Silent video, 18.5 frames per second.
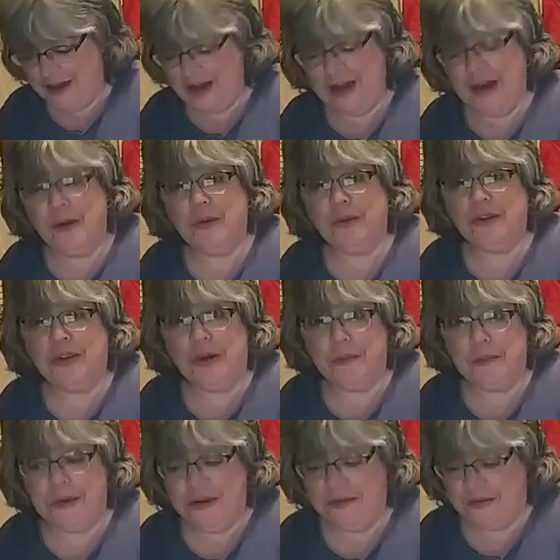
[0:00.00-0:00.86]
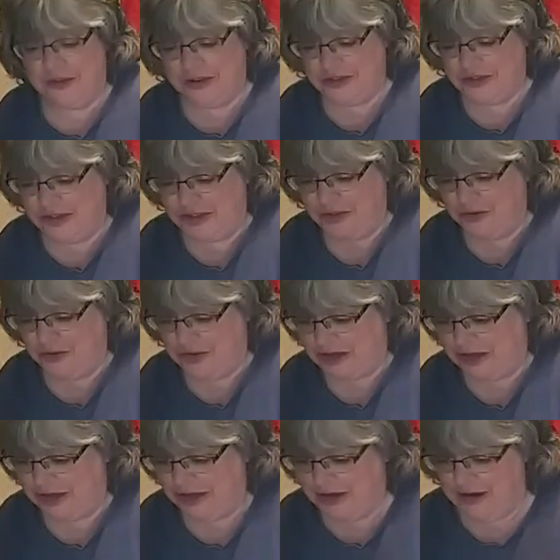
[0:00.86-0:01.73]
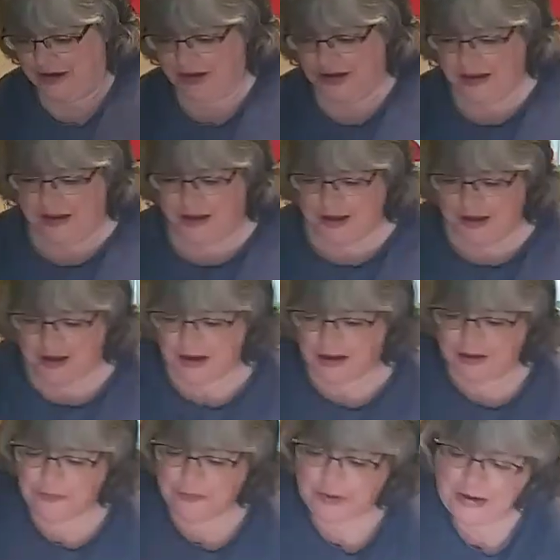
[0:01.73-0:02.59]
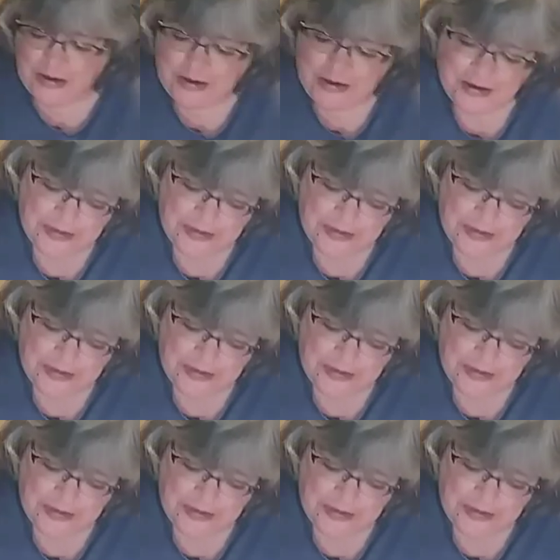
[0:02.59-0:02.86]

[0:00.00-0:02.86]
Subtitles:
will not be averse to using it. But